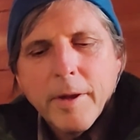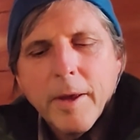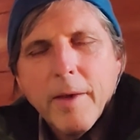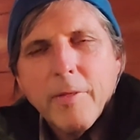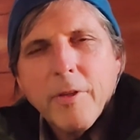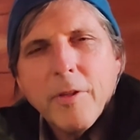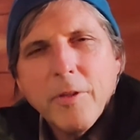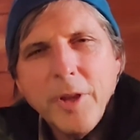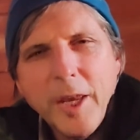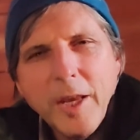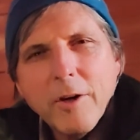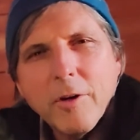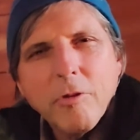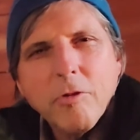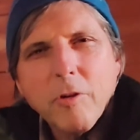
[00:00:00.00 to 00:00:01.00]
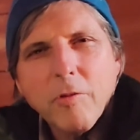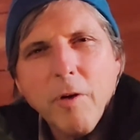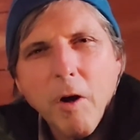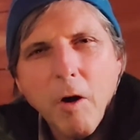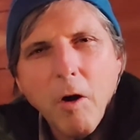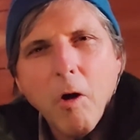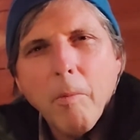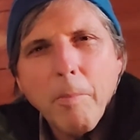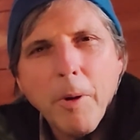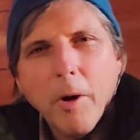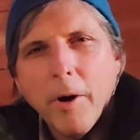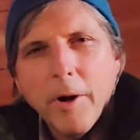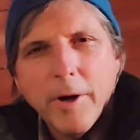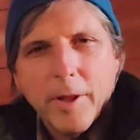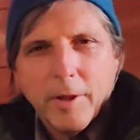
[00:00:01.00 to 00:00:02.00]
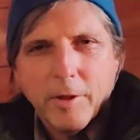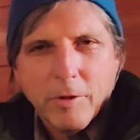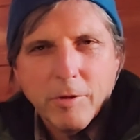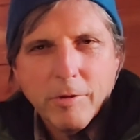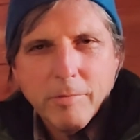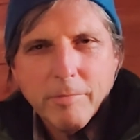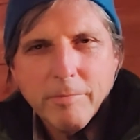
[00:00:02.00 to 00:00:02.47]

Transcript: The leaders of all parties